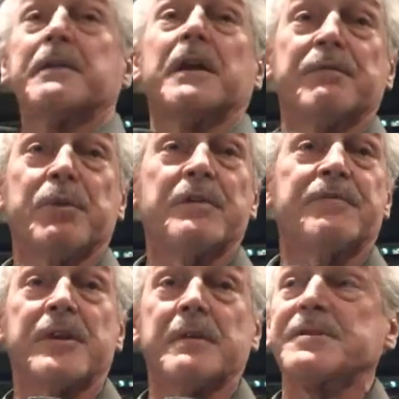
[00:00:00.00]
and I work
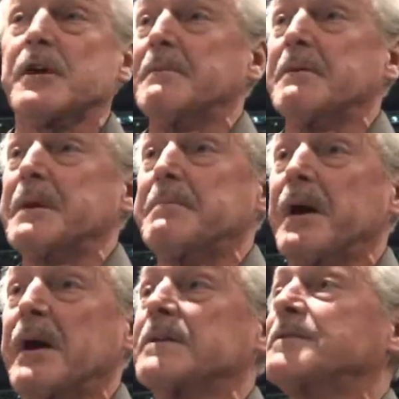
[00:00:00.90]
for them so I'm a bit
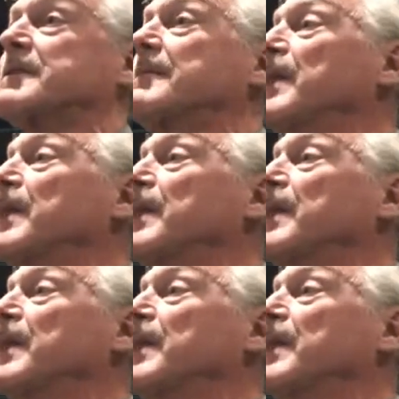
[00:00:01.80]
biased,